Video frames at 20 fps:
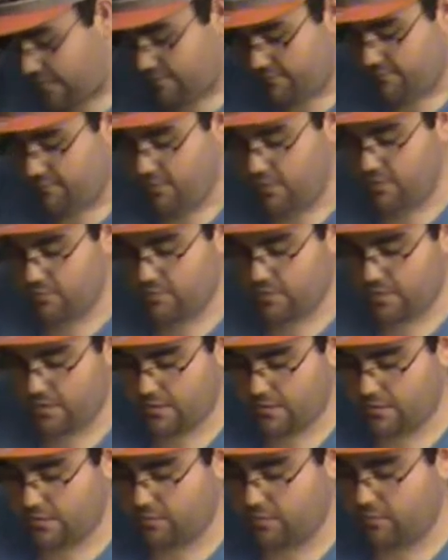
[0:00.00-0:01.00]
first one here,
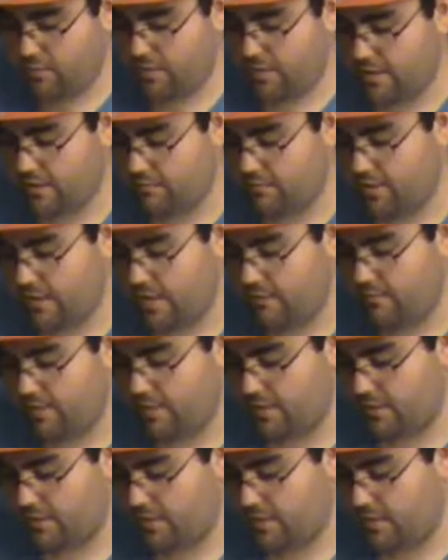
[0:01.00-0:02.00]
it's the only PS1 game
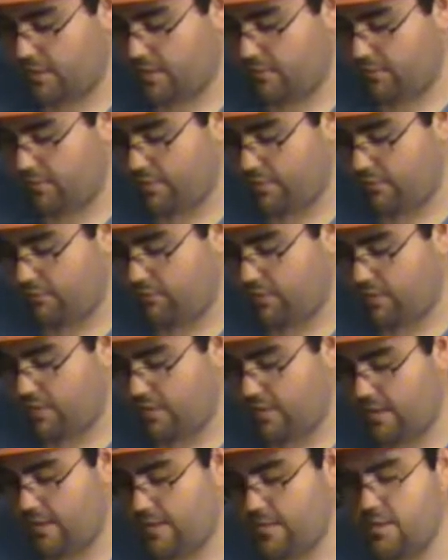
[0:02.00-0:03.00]
that's going to get resurfaced,
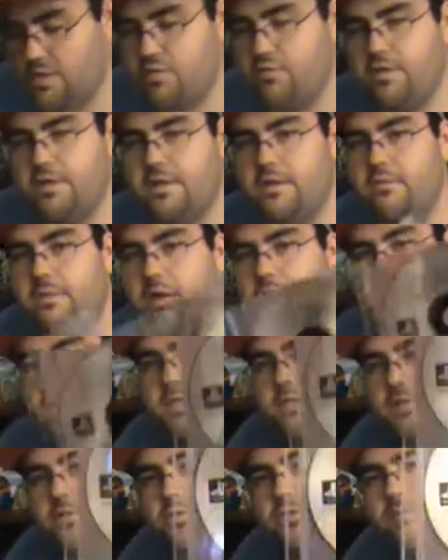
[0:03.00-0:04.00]
and that is Twisted Metal
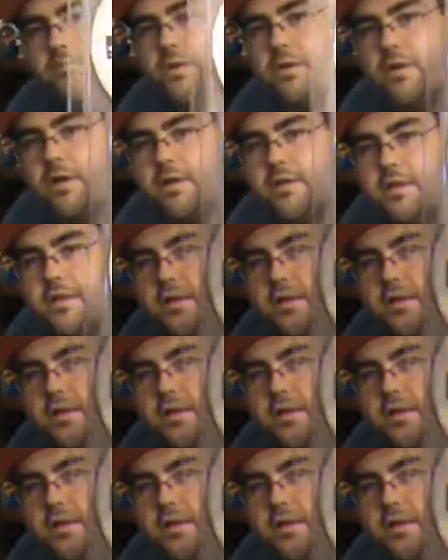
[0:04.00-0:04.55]
2 Greatest